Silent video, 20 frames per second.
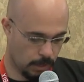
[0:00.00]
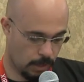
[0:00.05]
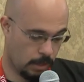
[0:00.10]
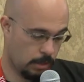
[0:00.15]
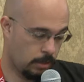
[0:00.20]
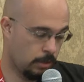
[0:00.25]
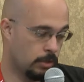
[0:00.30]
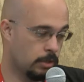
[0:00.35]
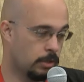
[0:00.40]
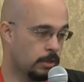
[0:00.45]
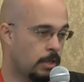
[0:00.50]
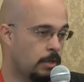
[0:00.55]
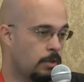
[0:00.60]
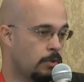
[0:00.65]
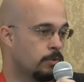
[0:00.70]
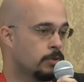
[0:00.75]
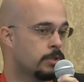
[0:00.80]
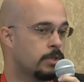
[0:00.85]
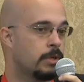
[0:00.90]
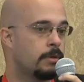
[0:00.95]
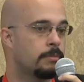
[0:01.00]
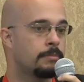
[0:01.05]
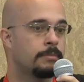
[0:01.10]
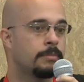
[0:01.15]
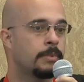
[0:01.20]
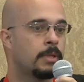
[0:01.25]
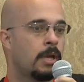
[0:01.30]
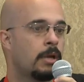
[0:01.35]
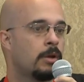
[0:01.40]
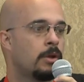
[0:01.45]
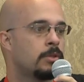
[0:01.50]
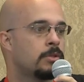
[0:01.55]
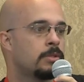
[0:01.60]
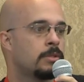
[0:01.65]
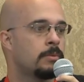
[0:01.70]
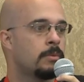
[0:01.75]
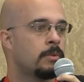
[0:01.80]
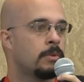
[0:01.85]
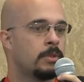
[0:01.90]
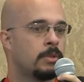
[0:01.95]
And the user cannot
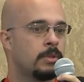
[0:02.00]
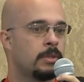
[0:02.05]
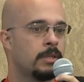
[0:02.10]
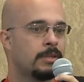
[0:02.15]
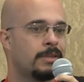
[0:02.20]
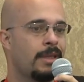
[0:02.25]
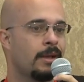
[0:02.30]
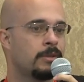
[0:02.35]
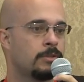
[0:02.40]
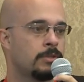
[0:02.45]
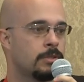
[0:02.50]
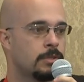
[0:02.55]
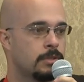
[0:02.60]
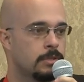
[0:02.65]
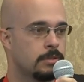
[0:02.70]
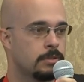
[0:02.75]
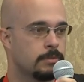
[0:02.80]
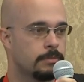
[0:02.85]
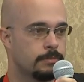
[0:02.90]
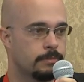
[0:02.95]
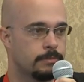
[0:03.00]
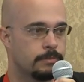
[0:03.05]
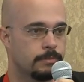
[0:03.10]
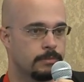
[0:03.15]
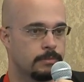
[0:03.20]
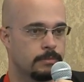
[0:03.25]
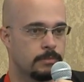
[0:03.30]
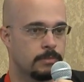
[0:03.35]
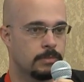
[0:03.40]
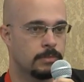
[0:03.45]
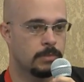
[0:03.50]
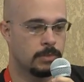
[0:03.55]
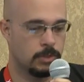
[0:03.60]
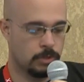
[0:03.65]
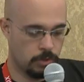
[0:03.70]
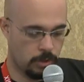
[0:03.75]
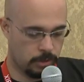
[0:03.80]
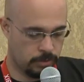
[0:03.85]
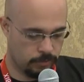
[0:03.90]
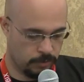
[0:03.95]
detect this. It's
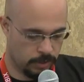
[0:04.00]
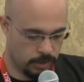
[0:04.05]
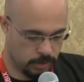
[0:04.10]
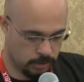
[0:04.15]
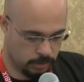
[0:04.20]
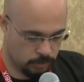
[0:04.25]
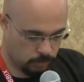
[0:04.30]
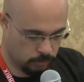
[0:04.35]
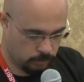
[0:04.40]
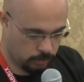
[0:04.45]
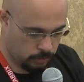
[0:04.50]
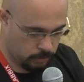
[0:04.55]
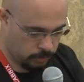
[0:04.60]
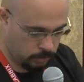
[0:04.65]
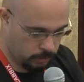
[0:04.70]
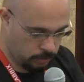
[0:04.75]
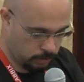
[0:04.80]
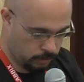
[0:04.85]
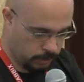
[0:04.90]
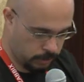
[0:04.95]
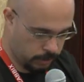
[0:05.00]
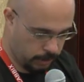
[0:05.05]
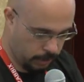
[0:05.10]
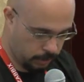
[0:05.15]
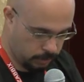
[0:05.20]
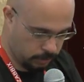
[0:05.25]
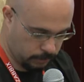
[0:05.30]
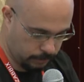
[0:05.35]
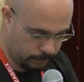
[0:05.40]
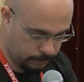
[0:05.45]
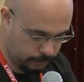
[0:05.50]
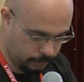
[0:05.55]
not easy to, to detect.